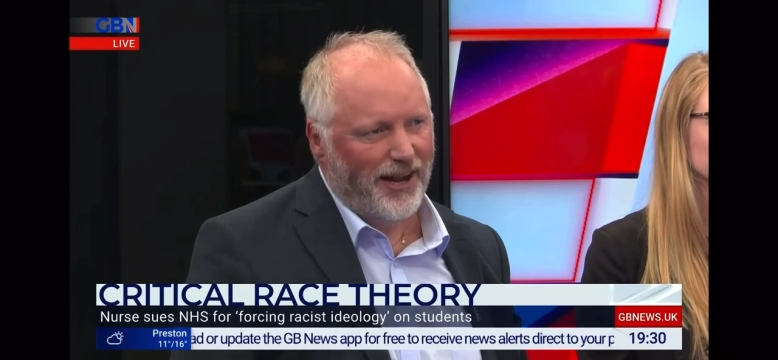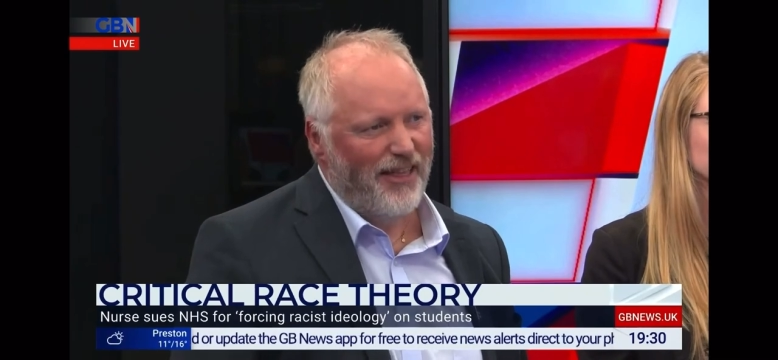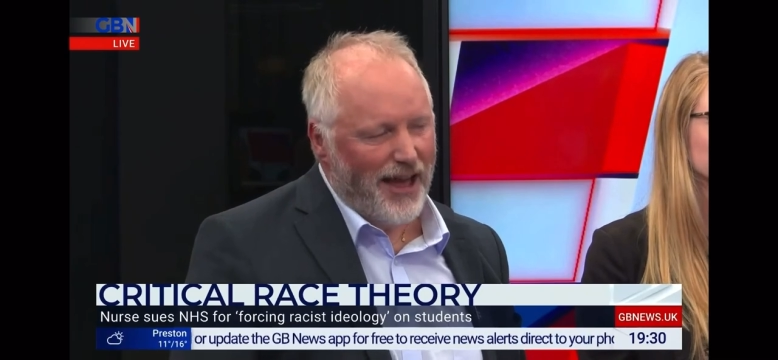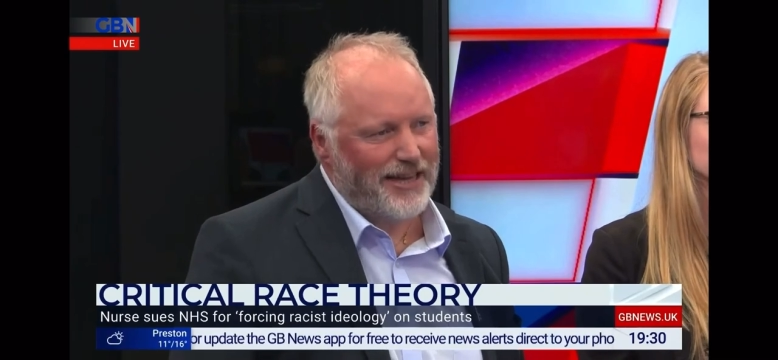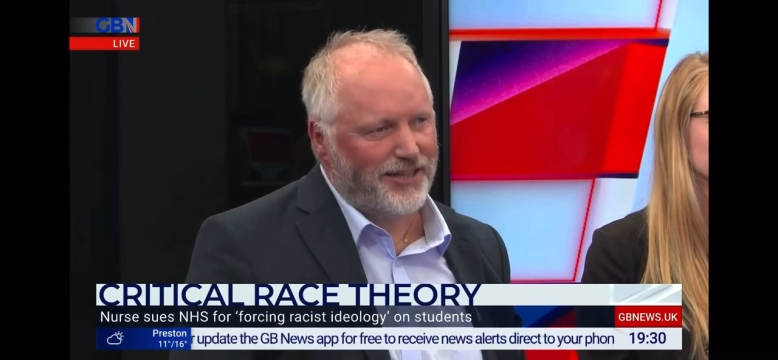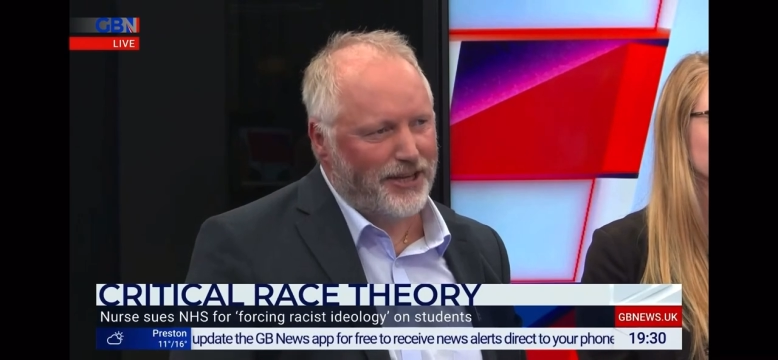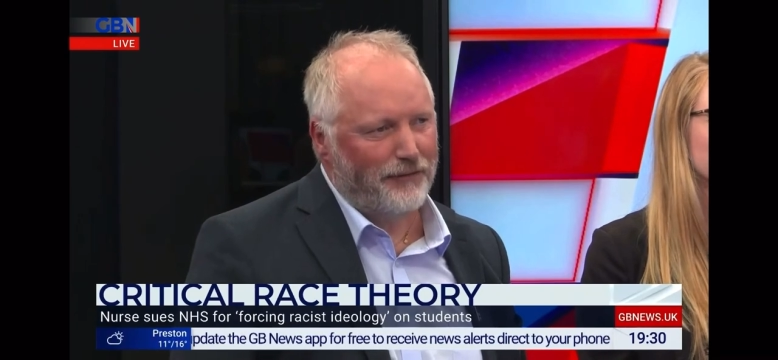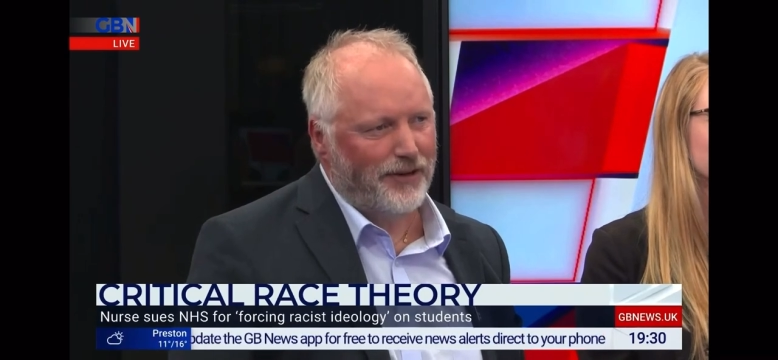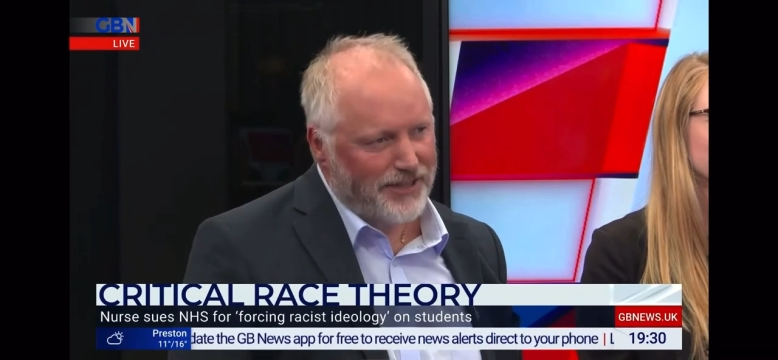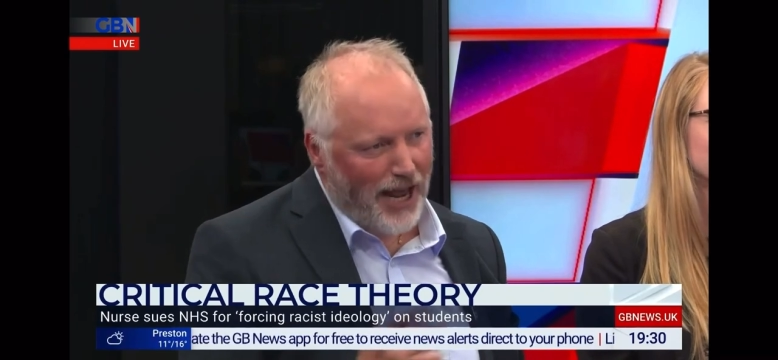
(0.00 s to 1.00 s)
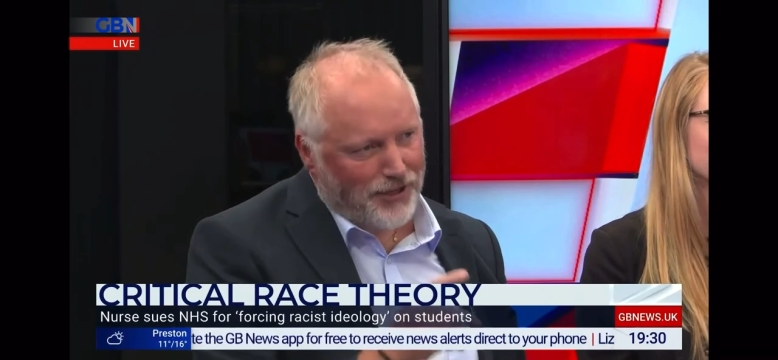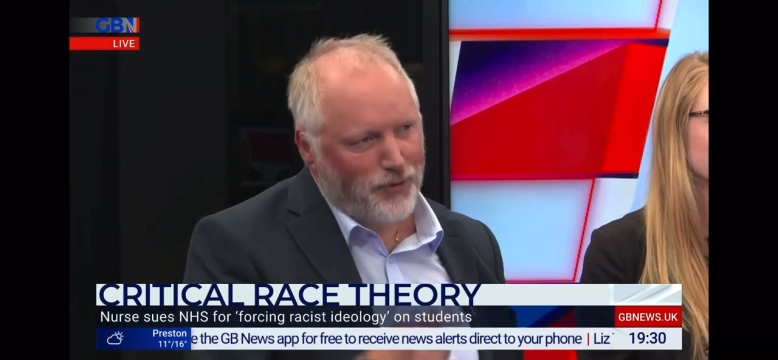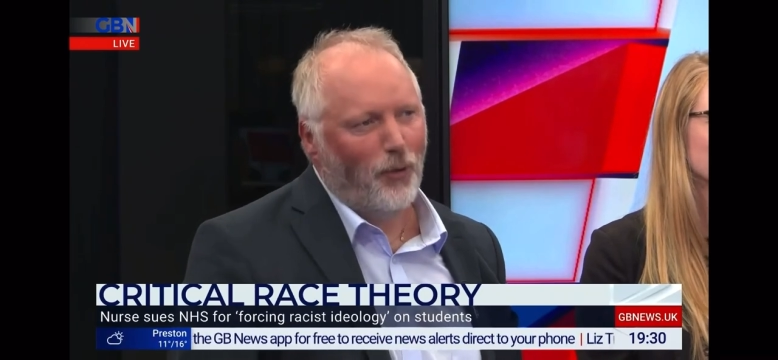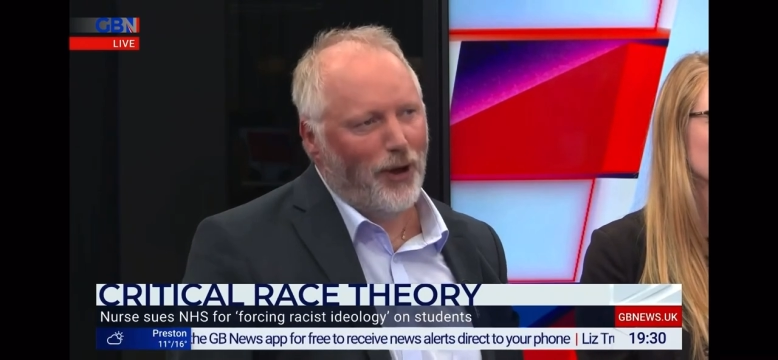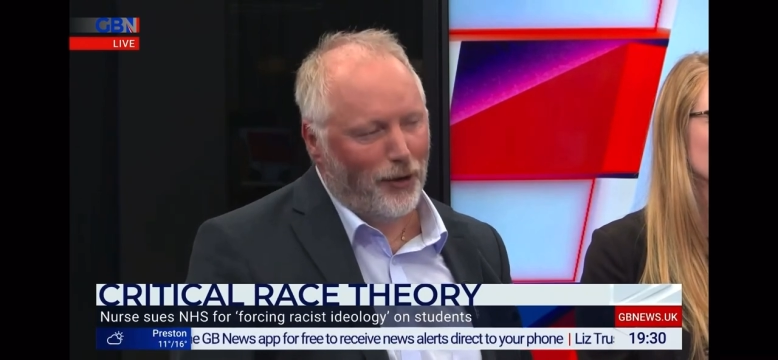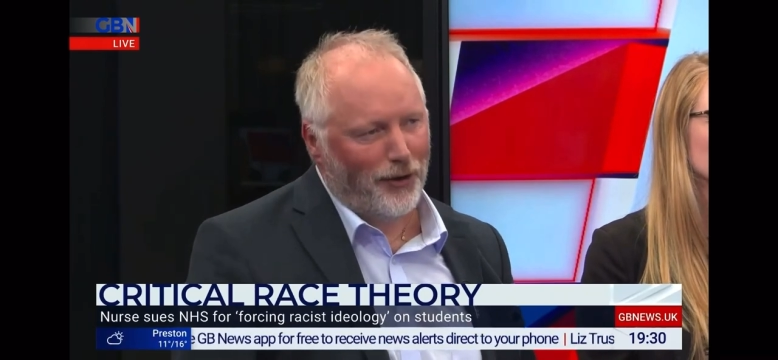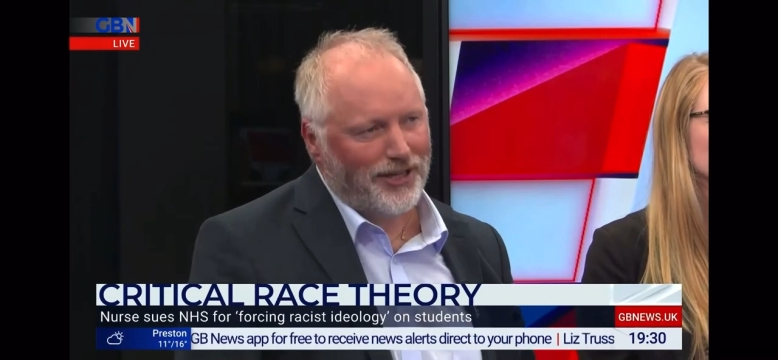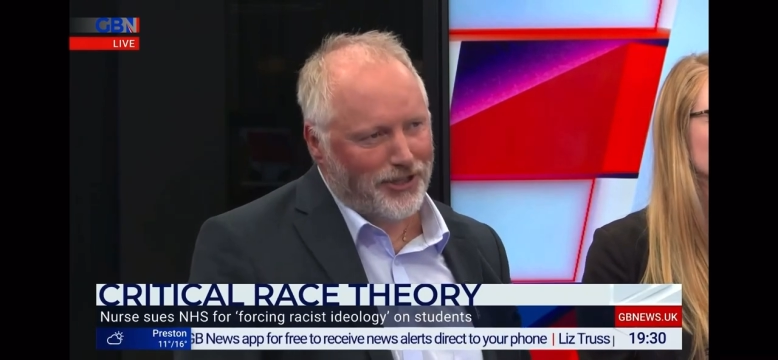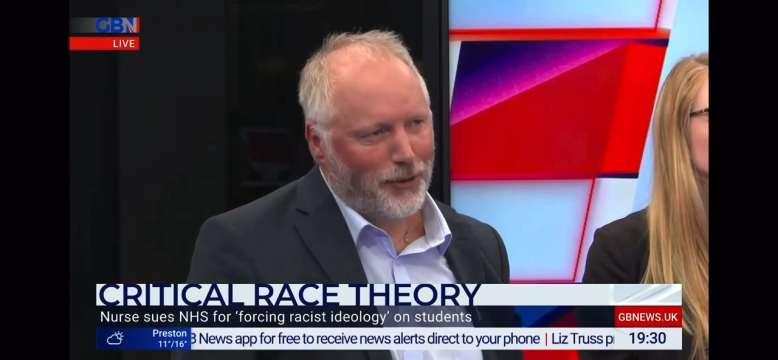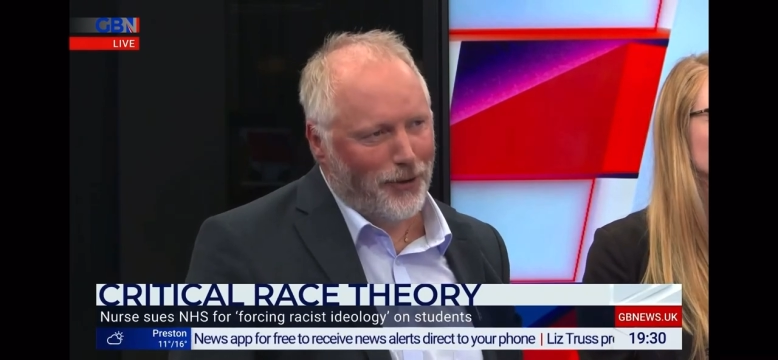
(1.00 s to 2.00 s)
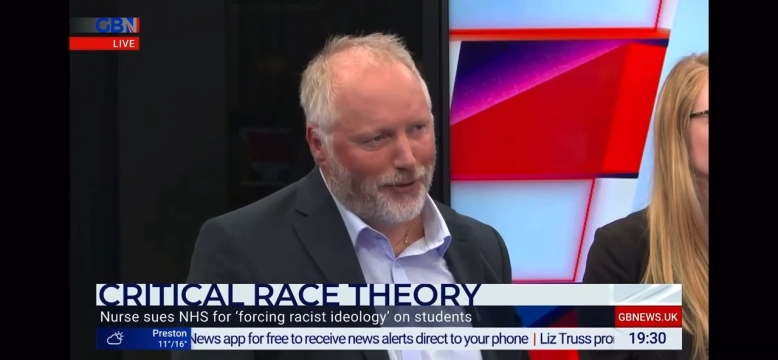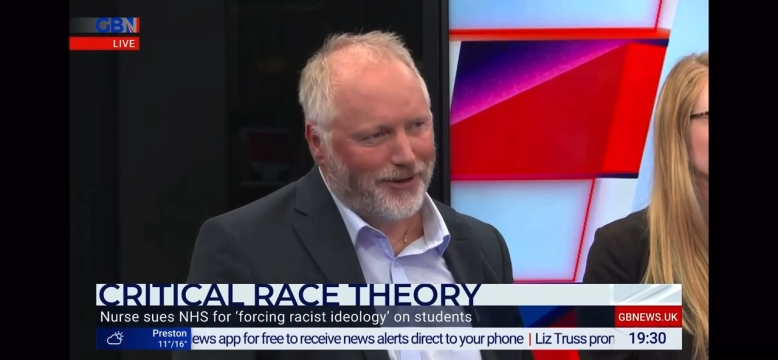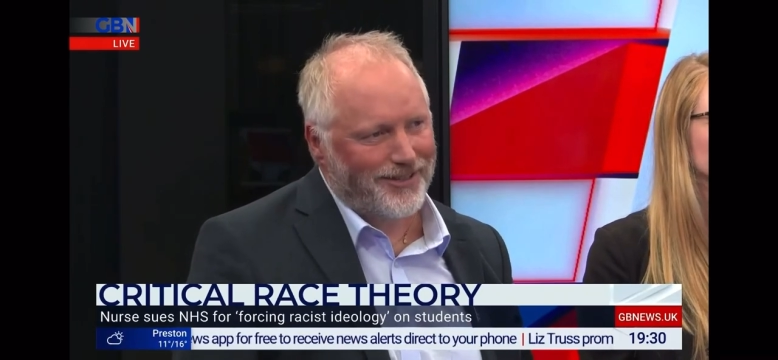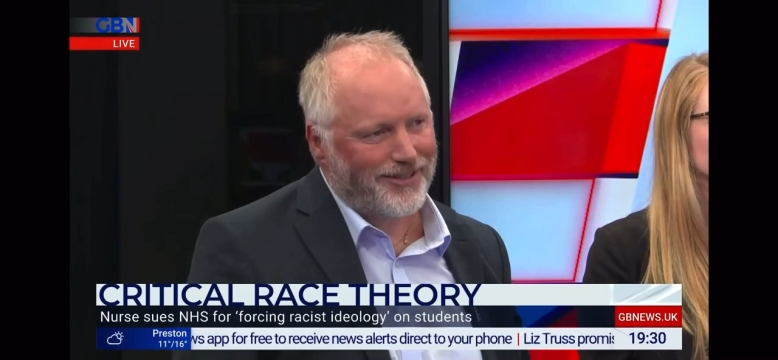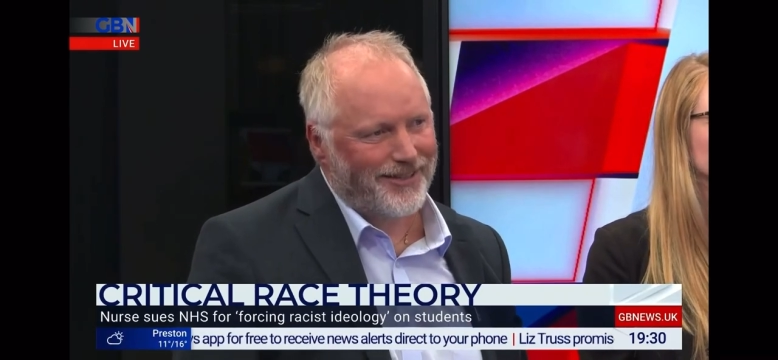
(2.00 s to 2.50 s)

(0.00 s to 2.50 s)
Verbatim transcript: That's the difference. That's what we're looking to do, Laurence.